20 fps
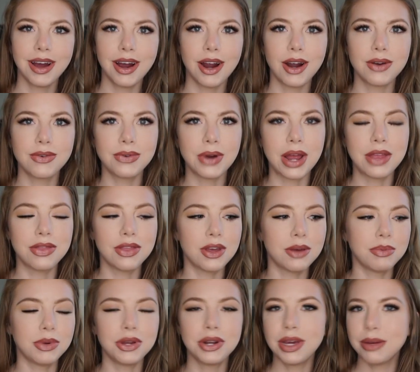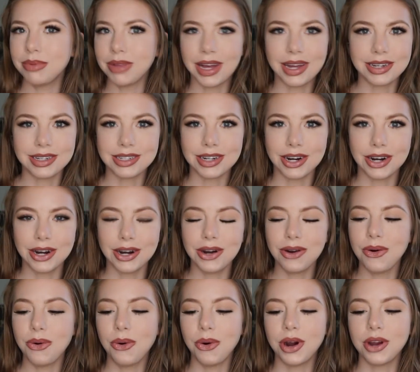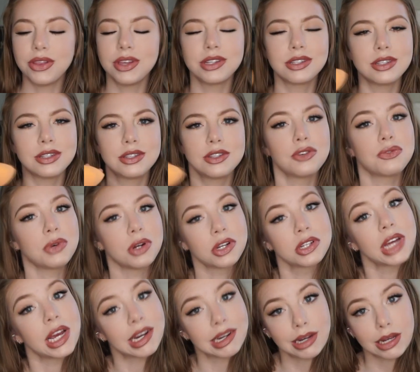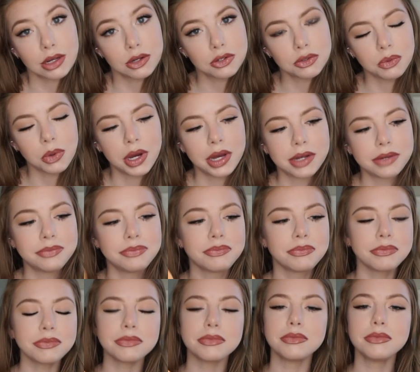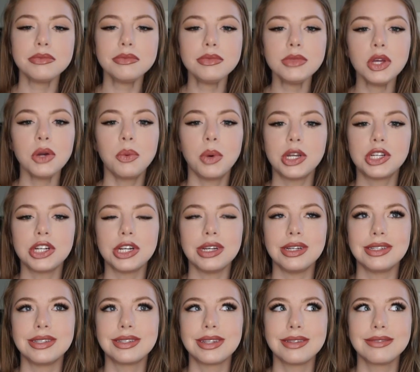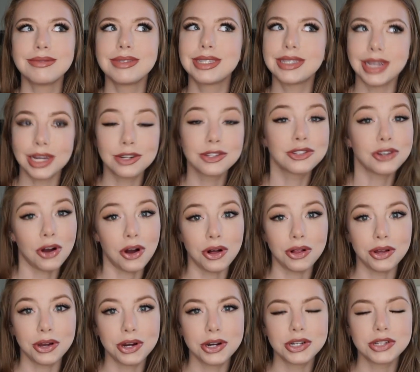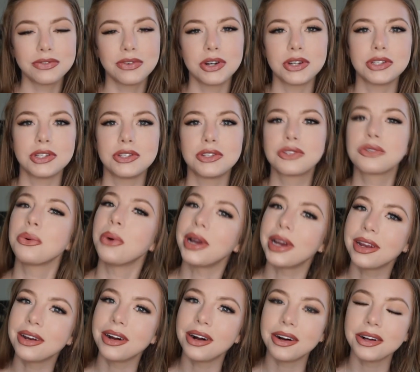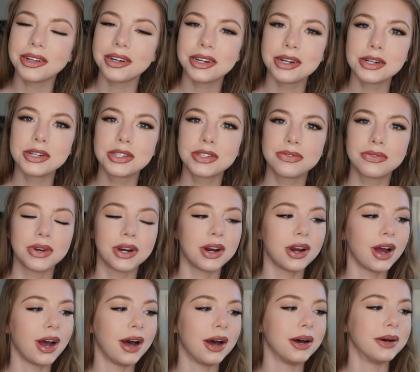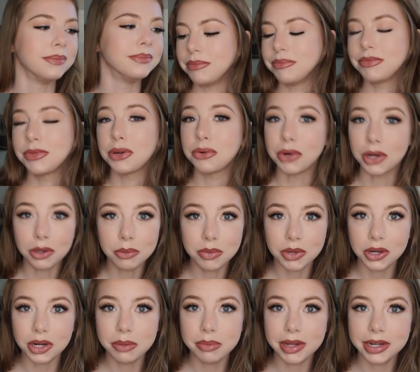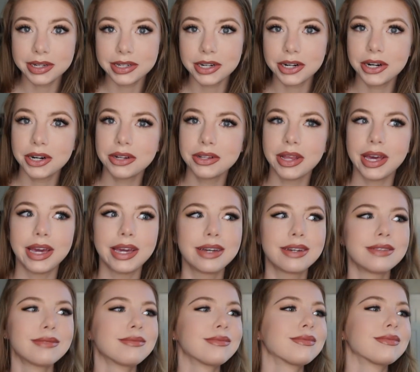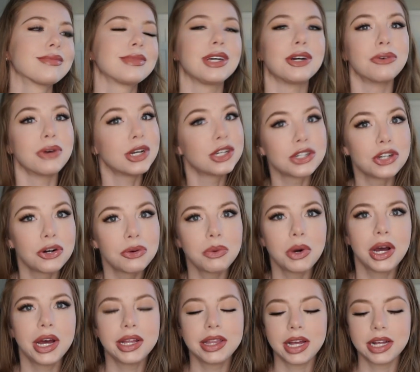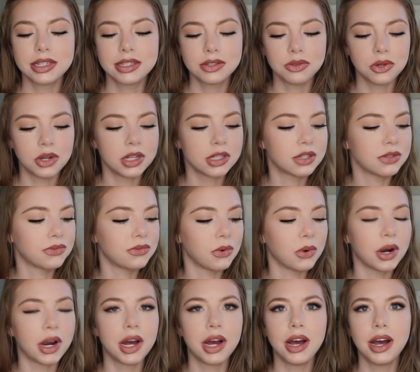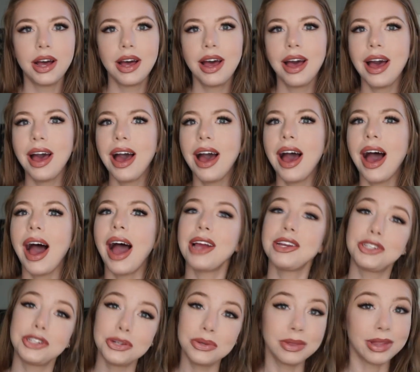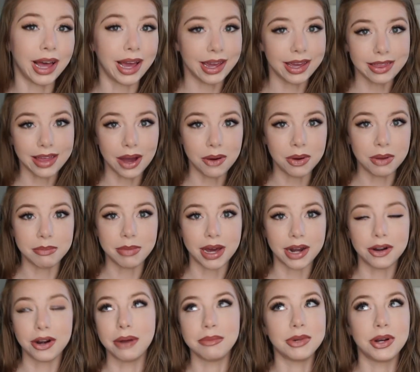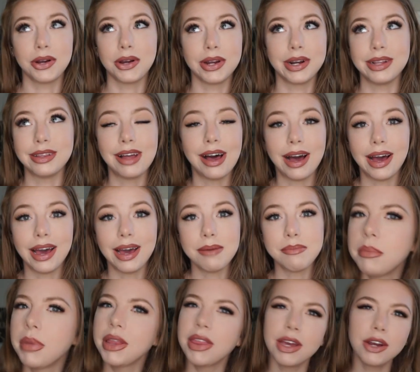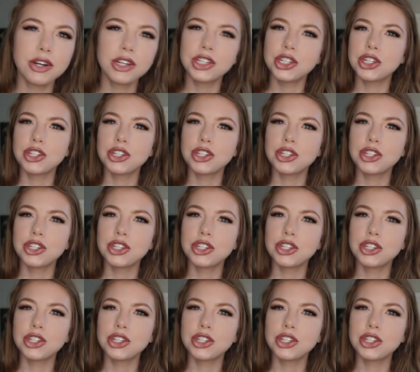our friend the Beauty Blender, or this is the Real Techniques one, which is $6 versus $20 for the Real Beauty Blender, like the original one that's sold at Sephora. I do like that one better, I'm not gonna lie, but there is